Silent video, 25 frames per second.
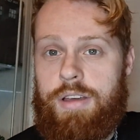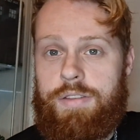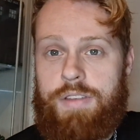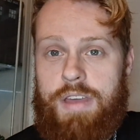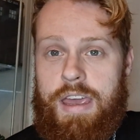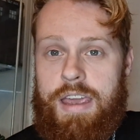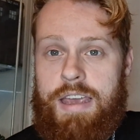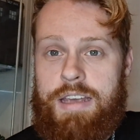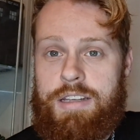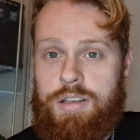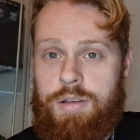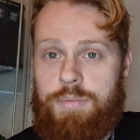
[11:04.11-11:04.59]

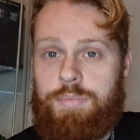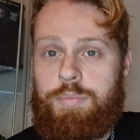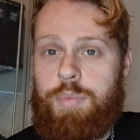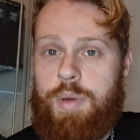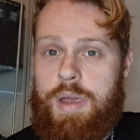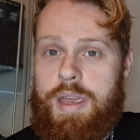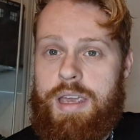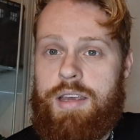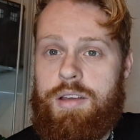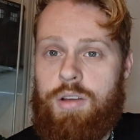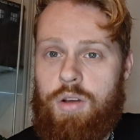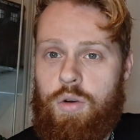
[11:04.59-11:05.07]
There is a
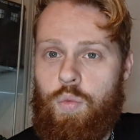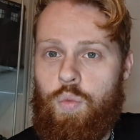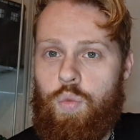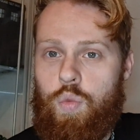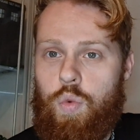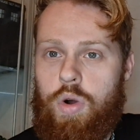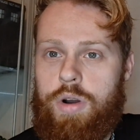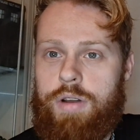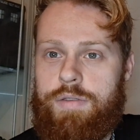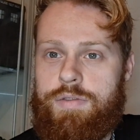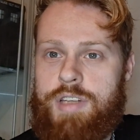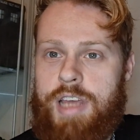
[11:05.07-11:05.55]
big
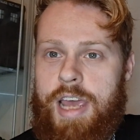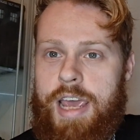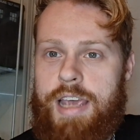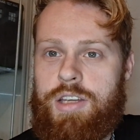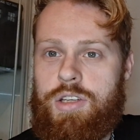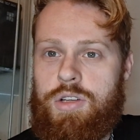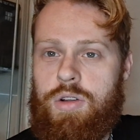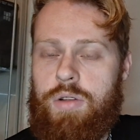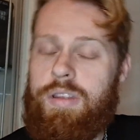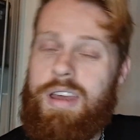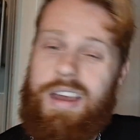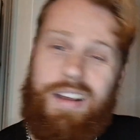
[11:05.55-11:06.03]
wad of
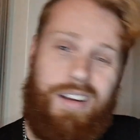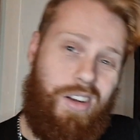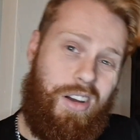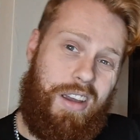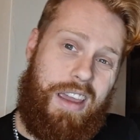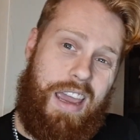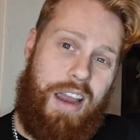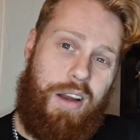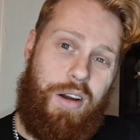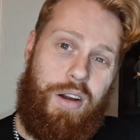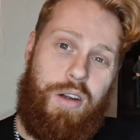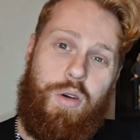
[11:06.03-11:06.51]
text on there,
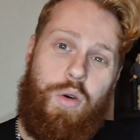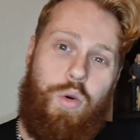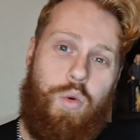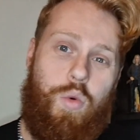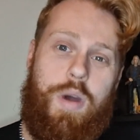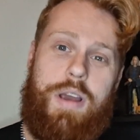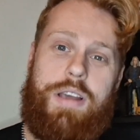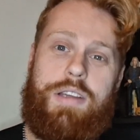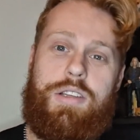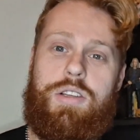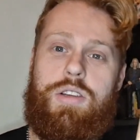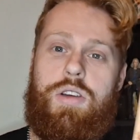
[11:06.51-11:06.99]
like Arrow
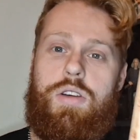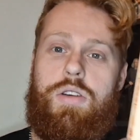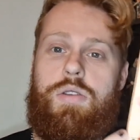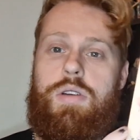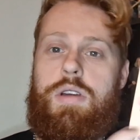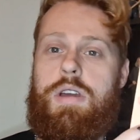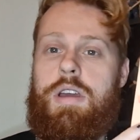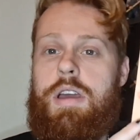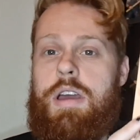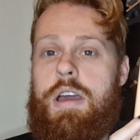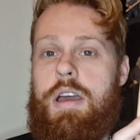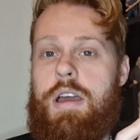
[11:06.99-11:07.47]
always do.
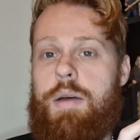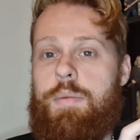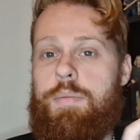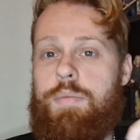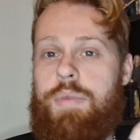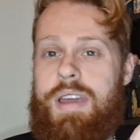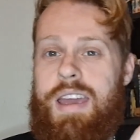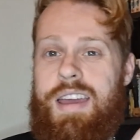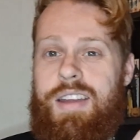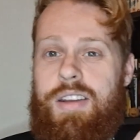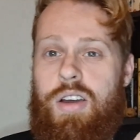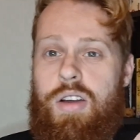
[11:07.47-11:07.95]

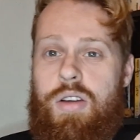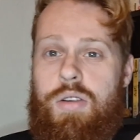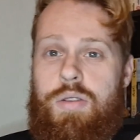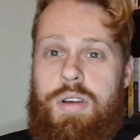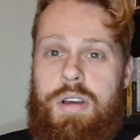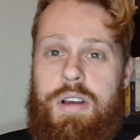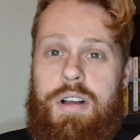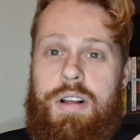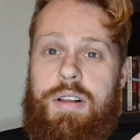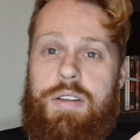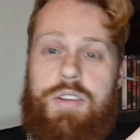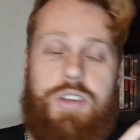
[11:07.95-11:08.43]
But yeah, no.
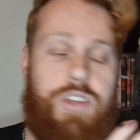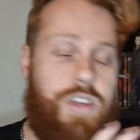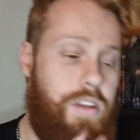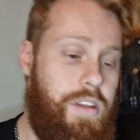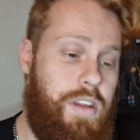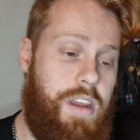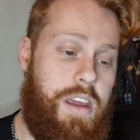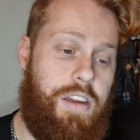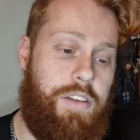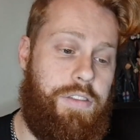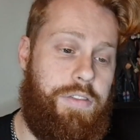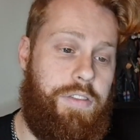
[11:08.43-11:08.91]
So the
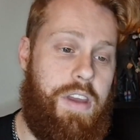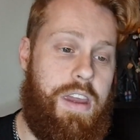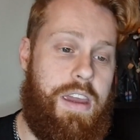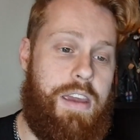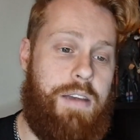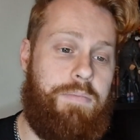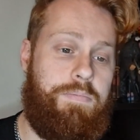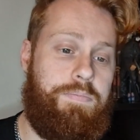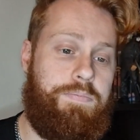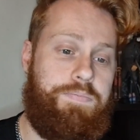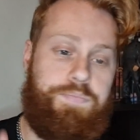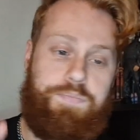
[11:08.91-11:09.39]
next
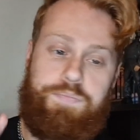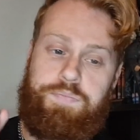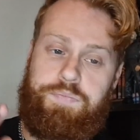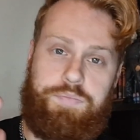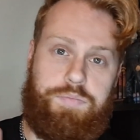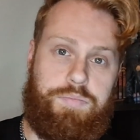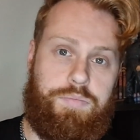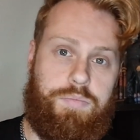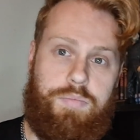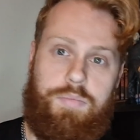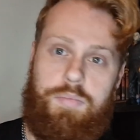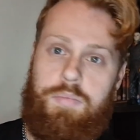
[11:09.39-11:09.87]
thing
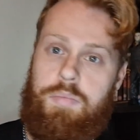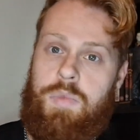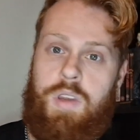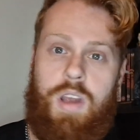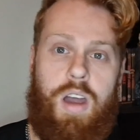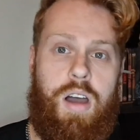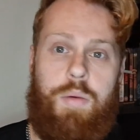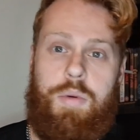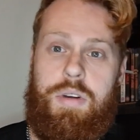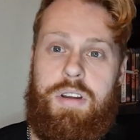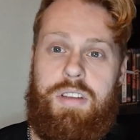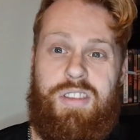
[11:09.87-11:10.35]

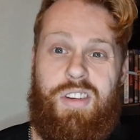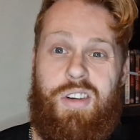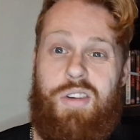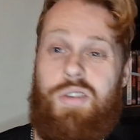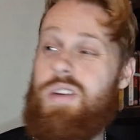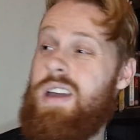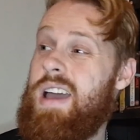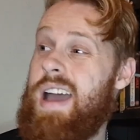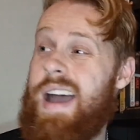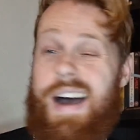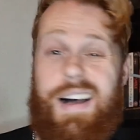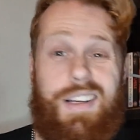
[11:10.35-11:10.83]
I'm going to
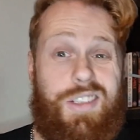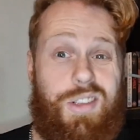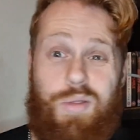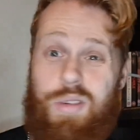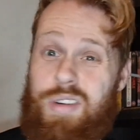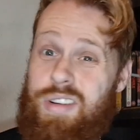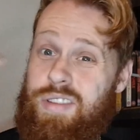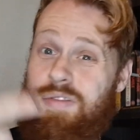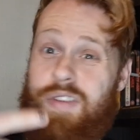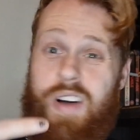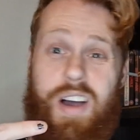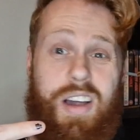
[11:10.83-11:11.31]
do is I'm going
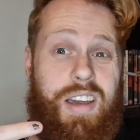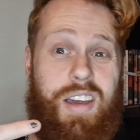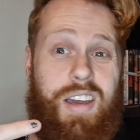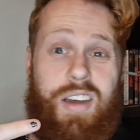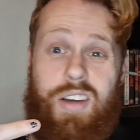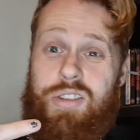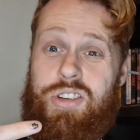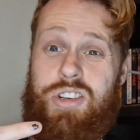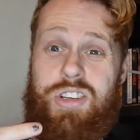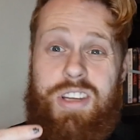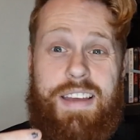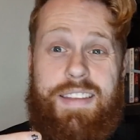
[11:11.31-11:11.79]
to fucking go
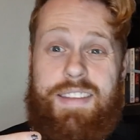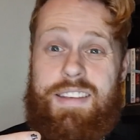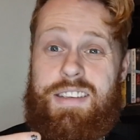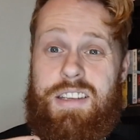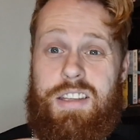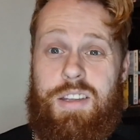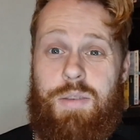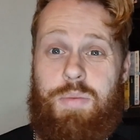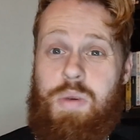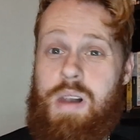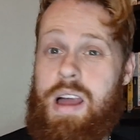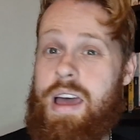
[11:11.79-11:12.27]
stick this in
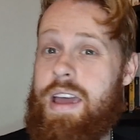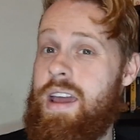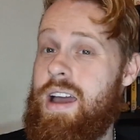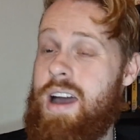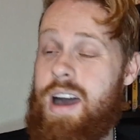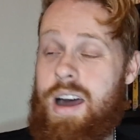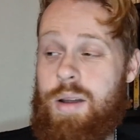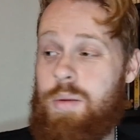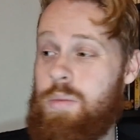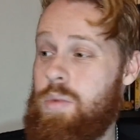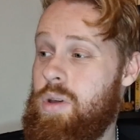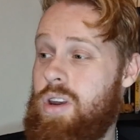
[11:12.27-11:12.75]
the player,
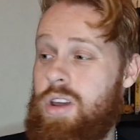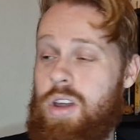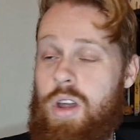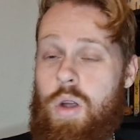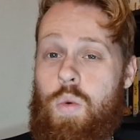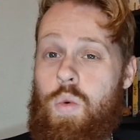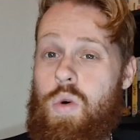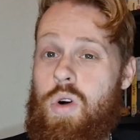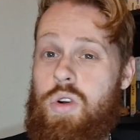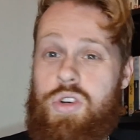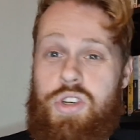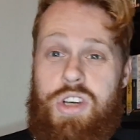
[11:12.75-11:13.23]
and I'm going to go
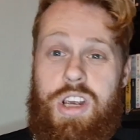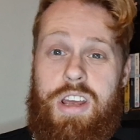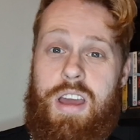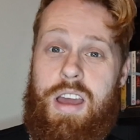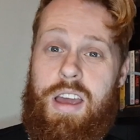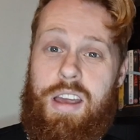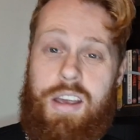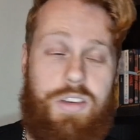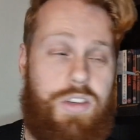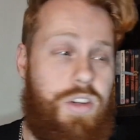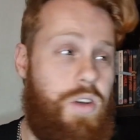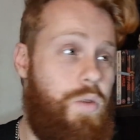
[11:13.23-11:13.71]
watch it,
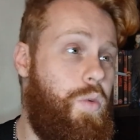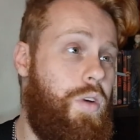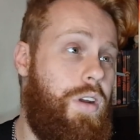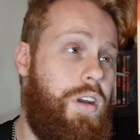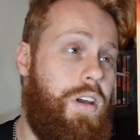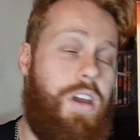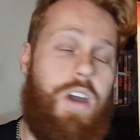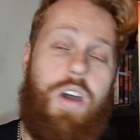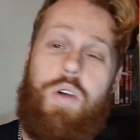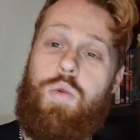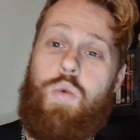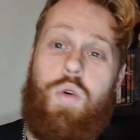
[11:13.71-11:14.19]
because I'm going to
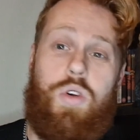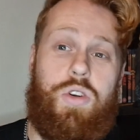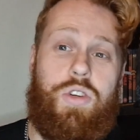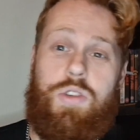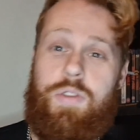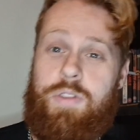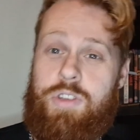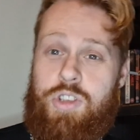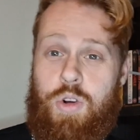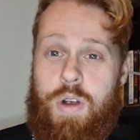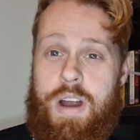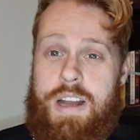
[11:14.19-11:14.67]
go watch the
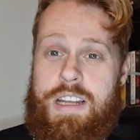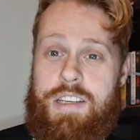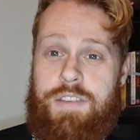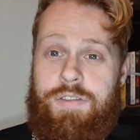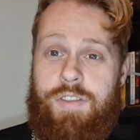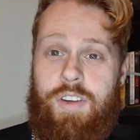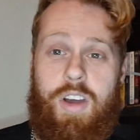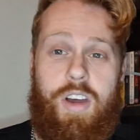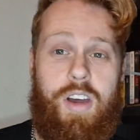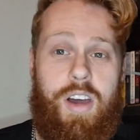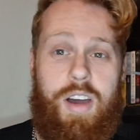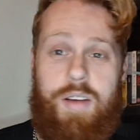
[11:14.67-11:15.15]

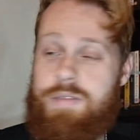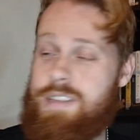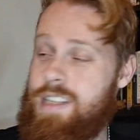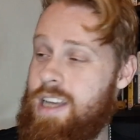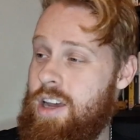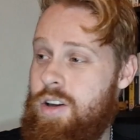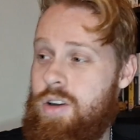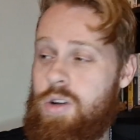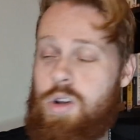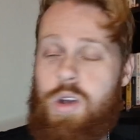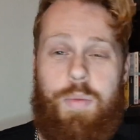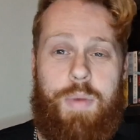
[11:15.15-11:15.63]
transfer,
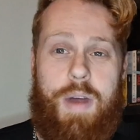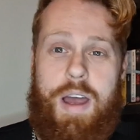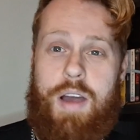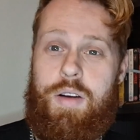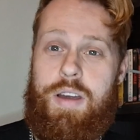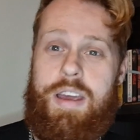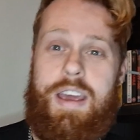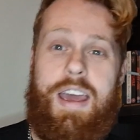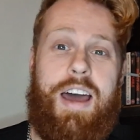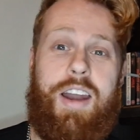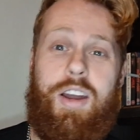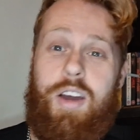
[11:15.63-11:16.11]
talk about
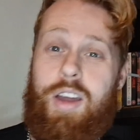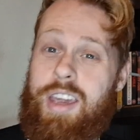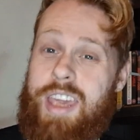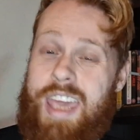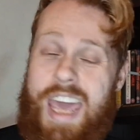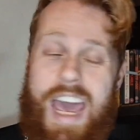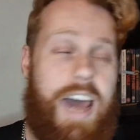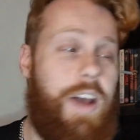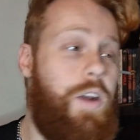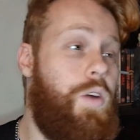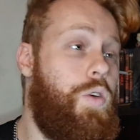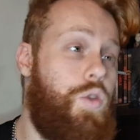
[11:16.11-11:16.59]
it, and I
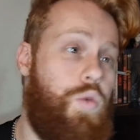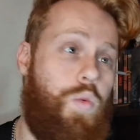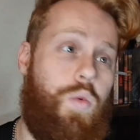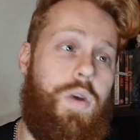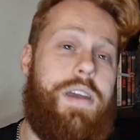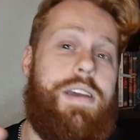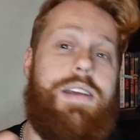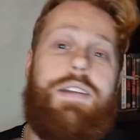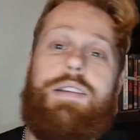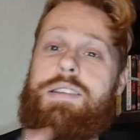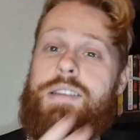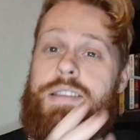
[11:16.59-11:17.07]
cannot
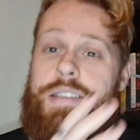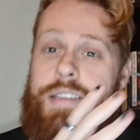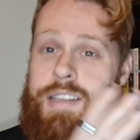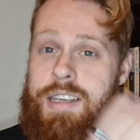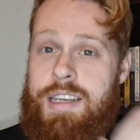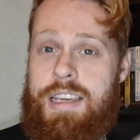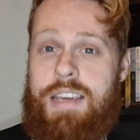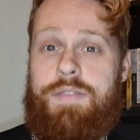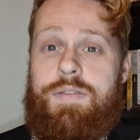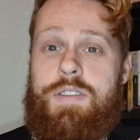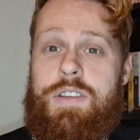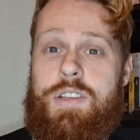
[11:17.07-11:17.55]
wait to
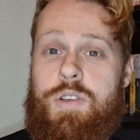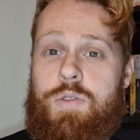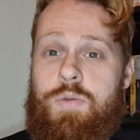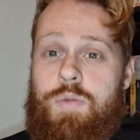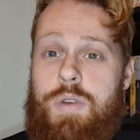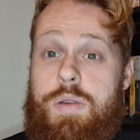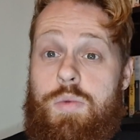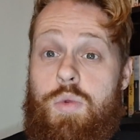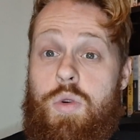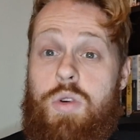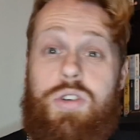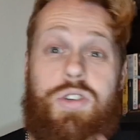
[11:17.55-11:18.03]
give this a
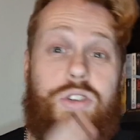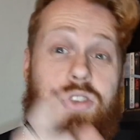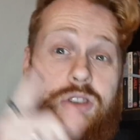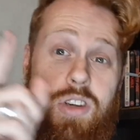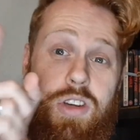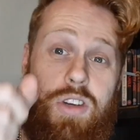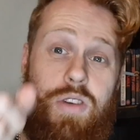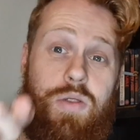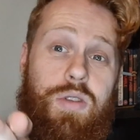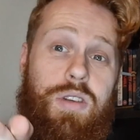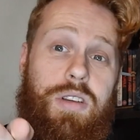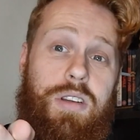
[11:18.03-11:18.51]
rewatch. So
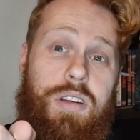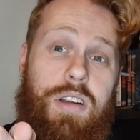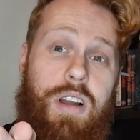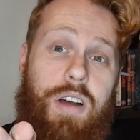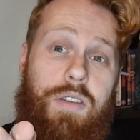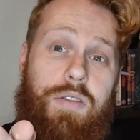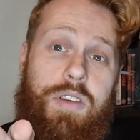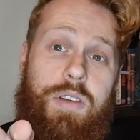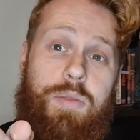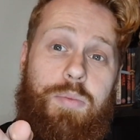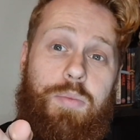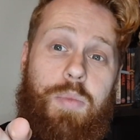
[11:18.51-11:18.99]
you
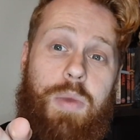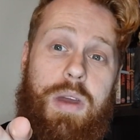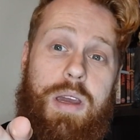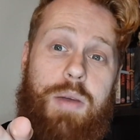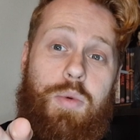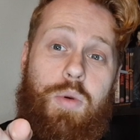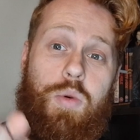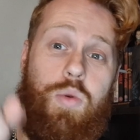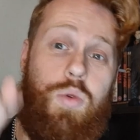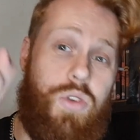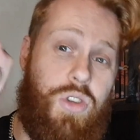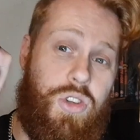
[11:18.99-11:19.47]
lovely
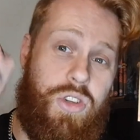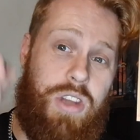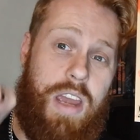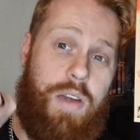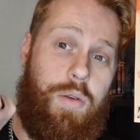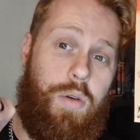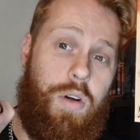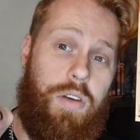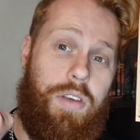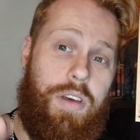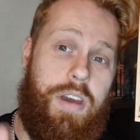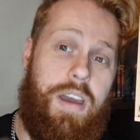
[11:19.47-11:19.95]
people, stay
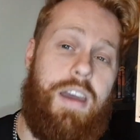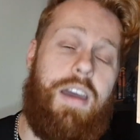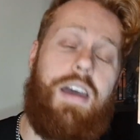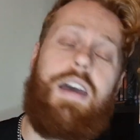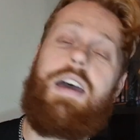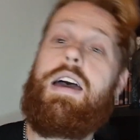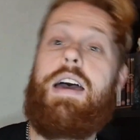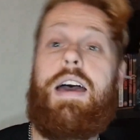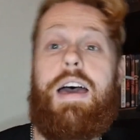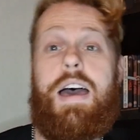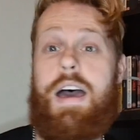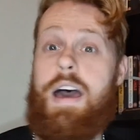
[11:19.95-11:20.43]
right there,
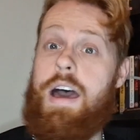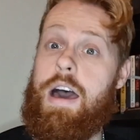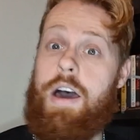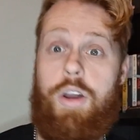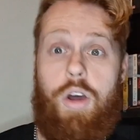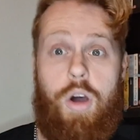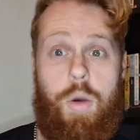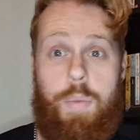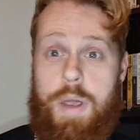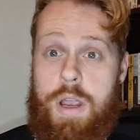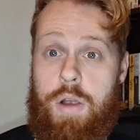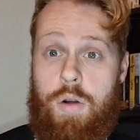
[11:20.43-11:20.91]
and
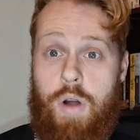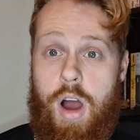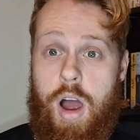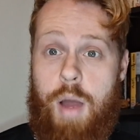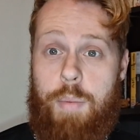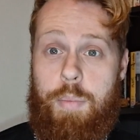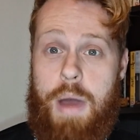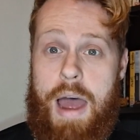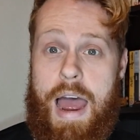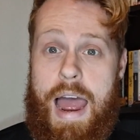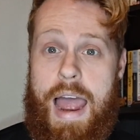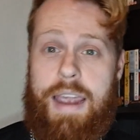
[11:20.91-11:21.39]
I'll be right
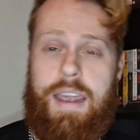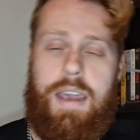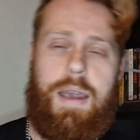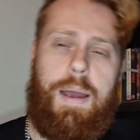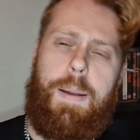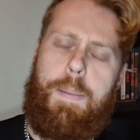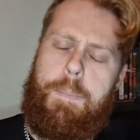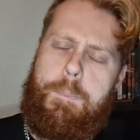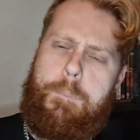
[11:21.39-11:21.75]
back.